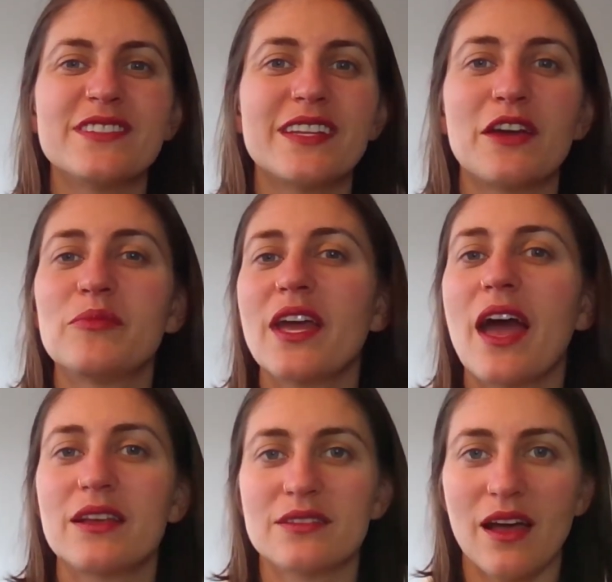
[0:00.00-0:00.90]
then I would be
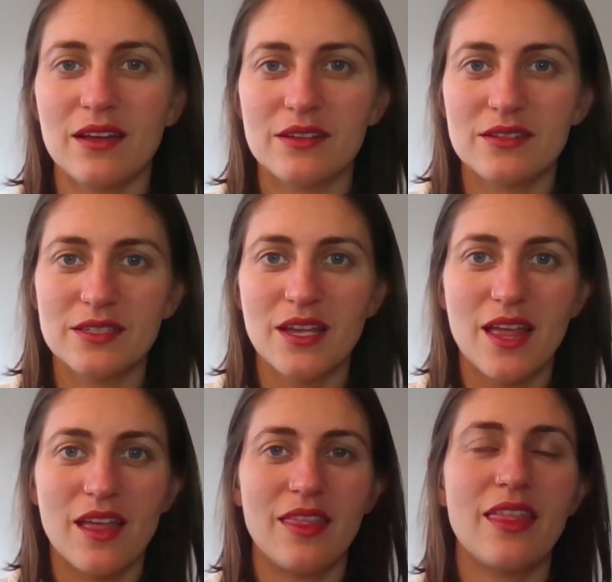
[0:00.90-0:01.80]
exiled.
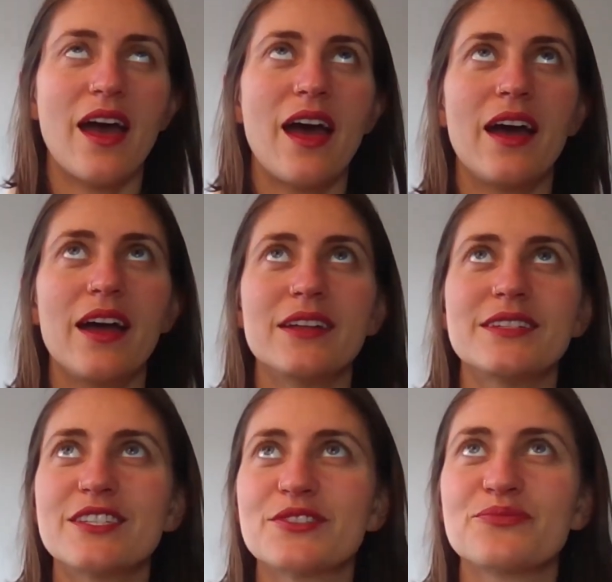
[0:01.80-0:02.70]
That